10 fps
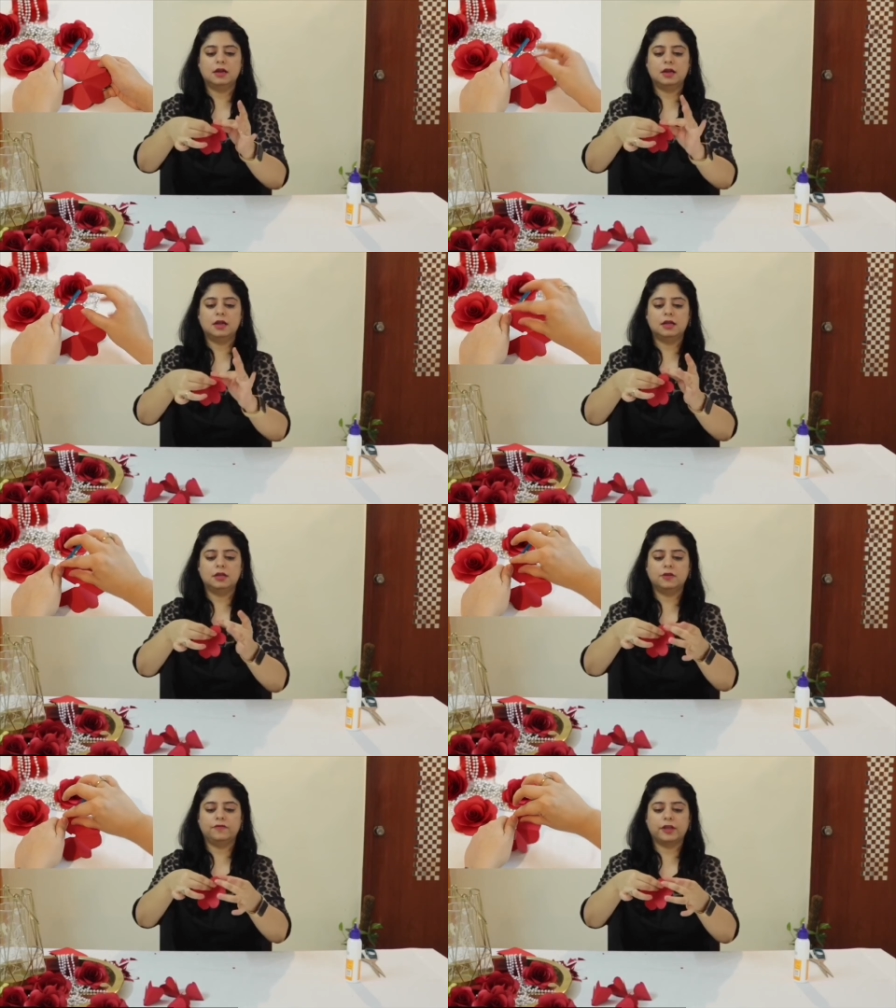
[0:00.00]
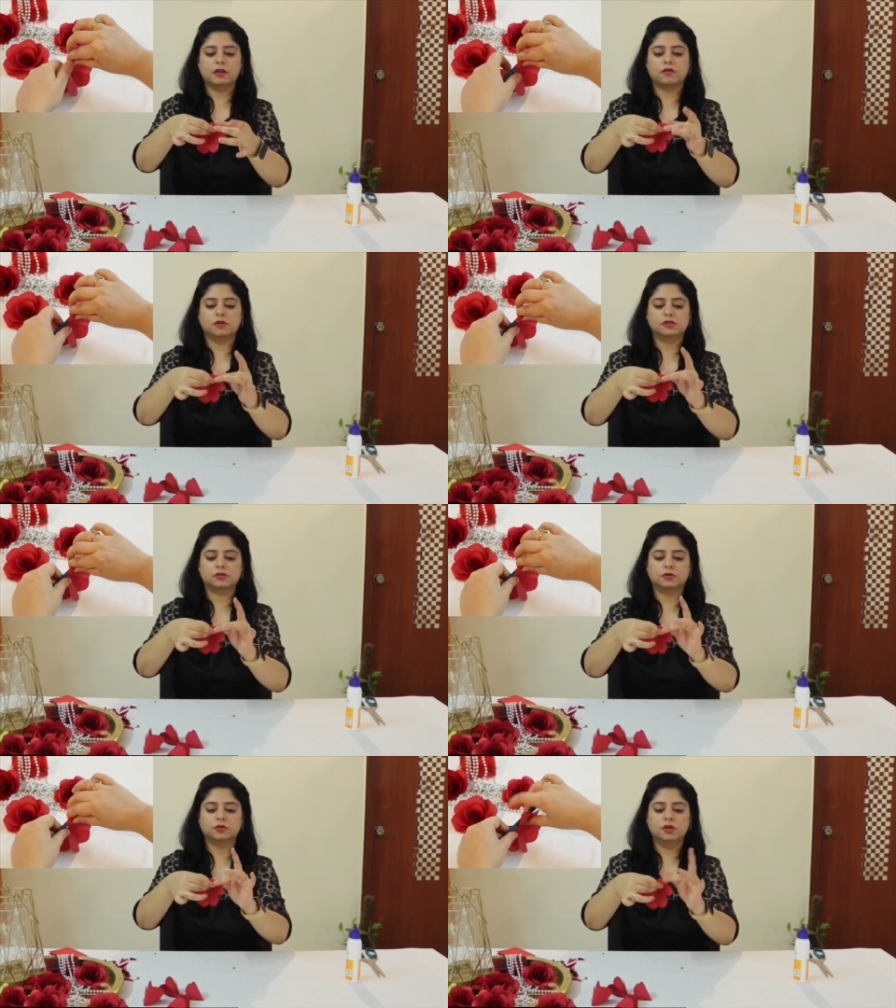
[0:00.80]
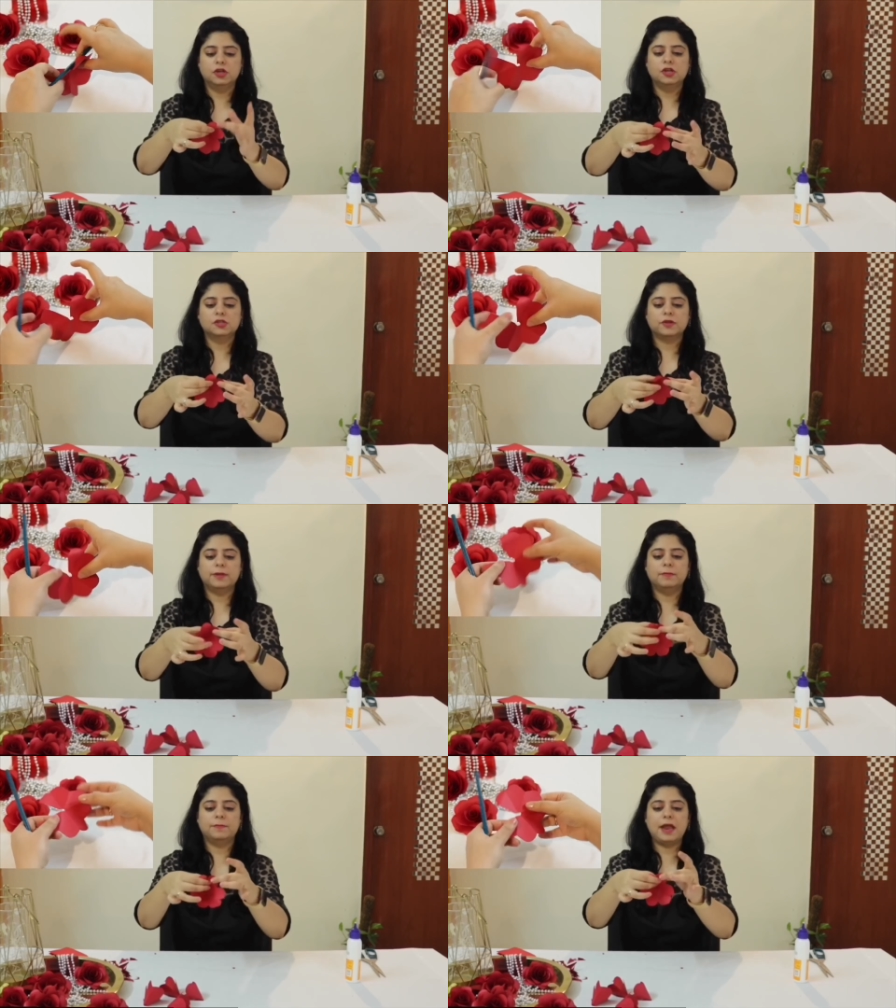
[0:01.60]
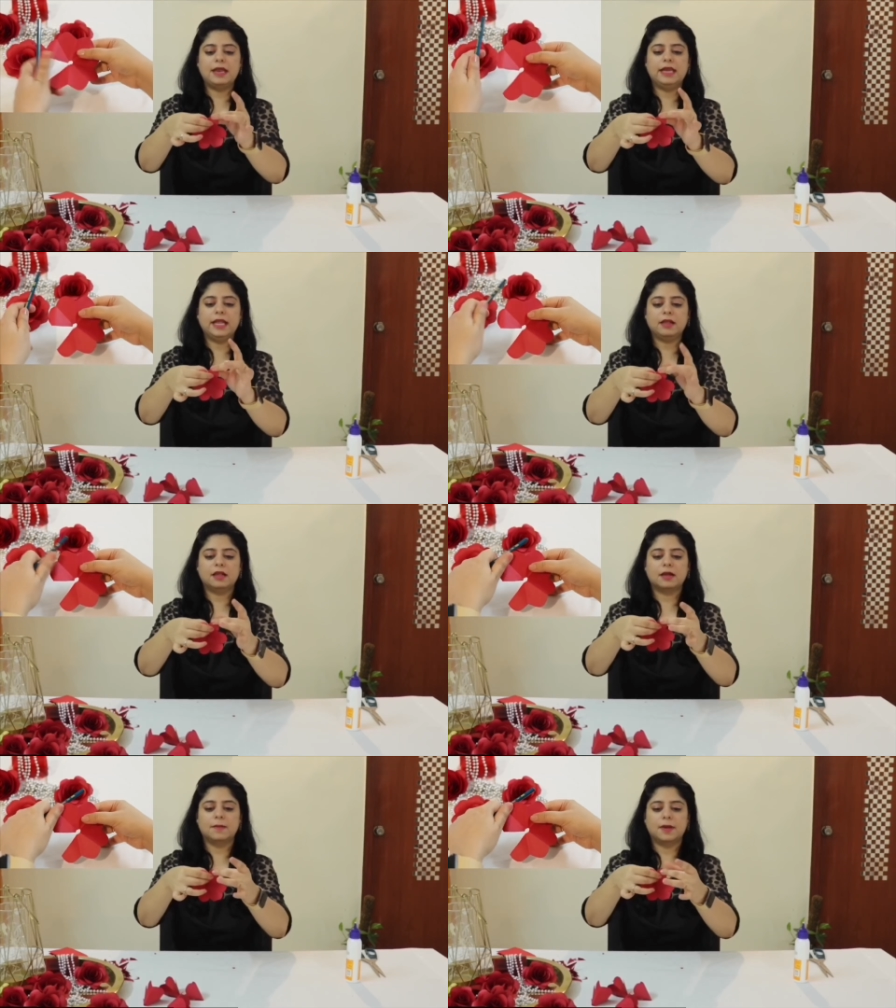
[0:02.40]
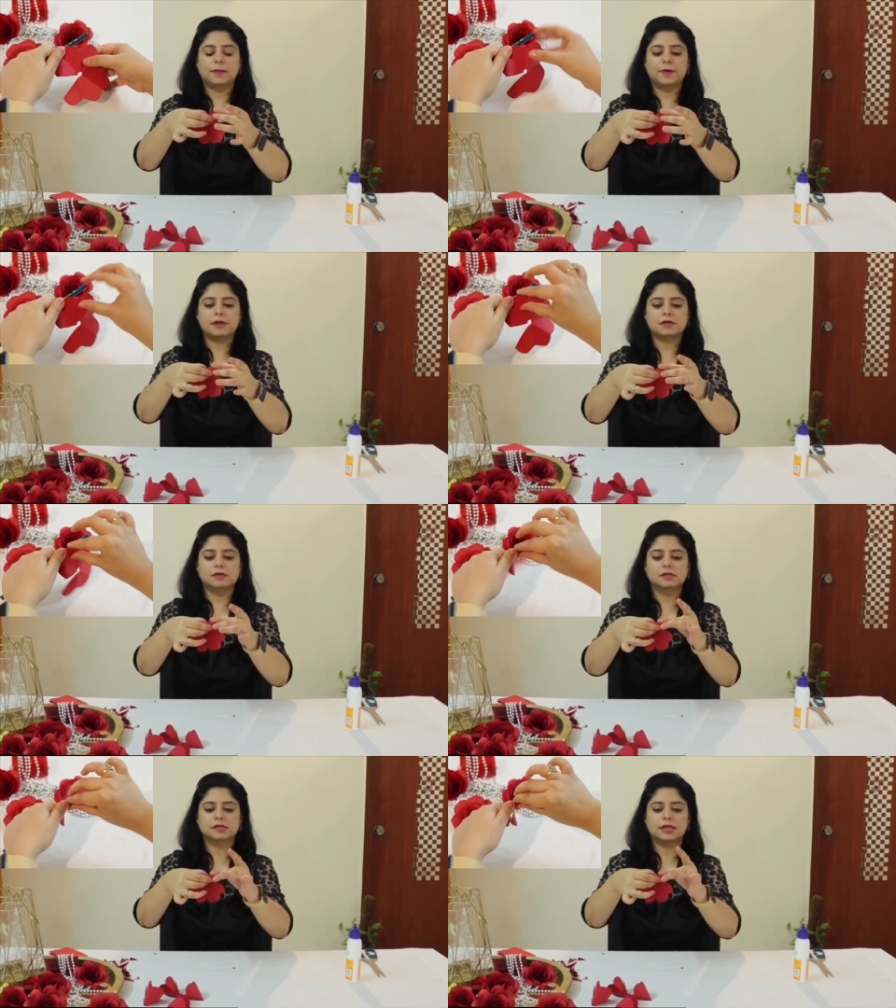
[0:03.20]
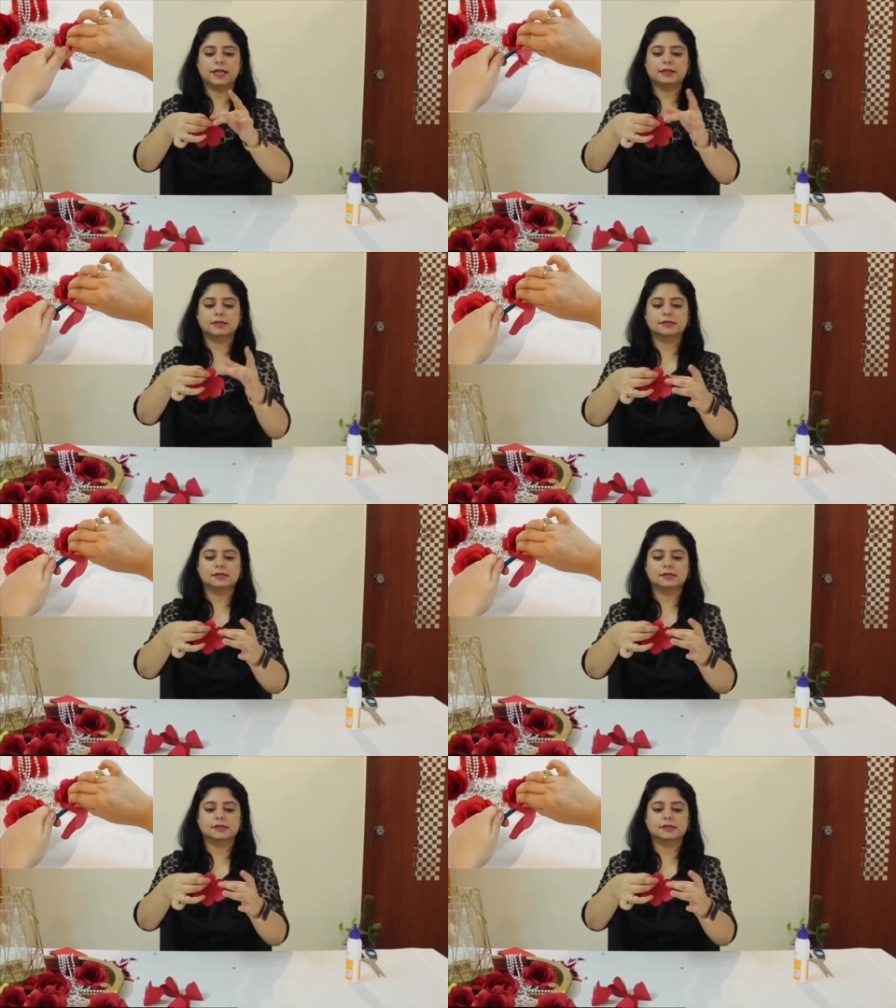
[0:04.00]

your finger also. So I'm bending my petals like this.